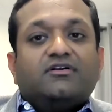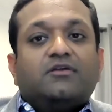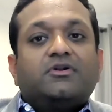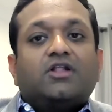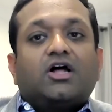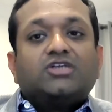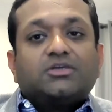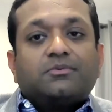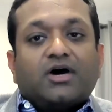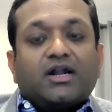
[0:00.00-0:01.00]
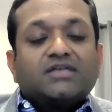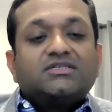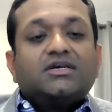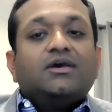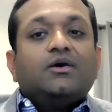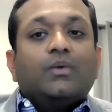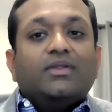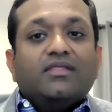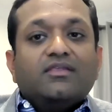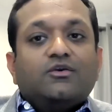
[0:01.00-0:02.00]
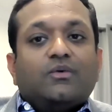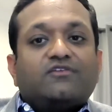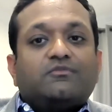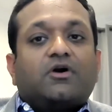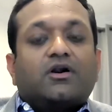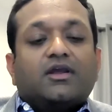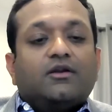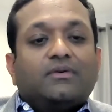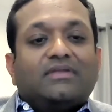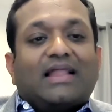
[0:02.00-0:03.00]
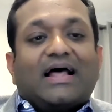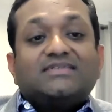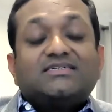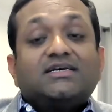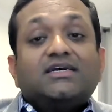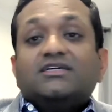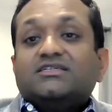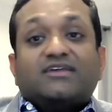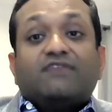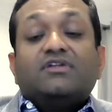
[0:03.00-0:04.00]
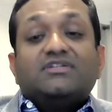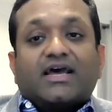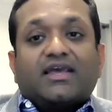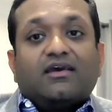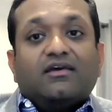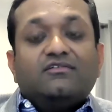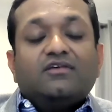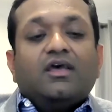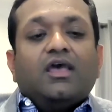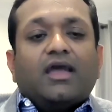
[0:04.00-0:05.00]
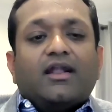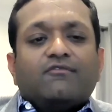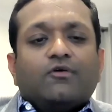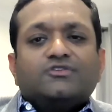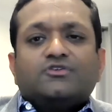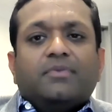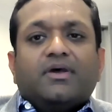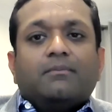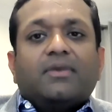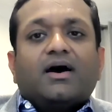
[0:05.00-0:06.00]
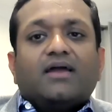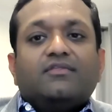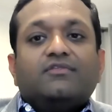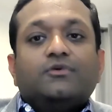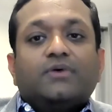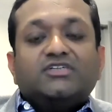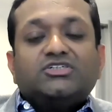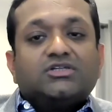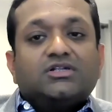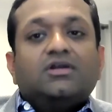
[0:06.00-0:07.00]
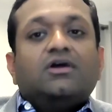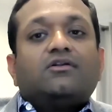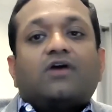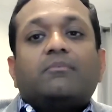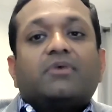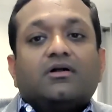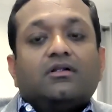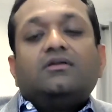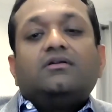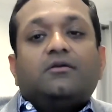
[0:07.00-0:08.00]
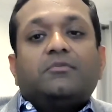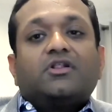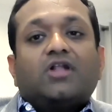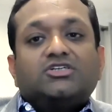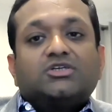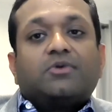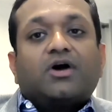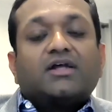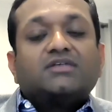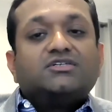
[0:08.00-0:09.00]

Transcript: dermatologic products within the US market over the last several decades, and have also been behind influential topical dermatologic products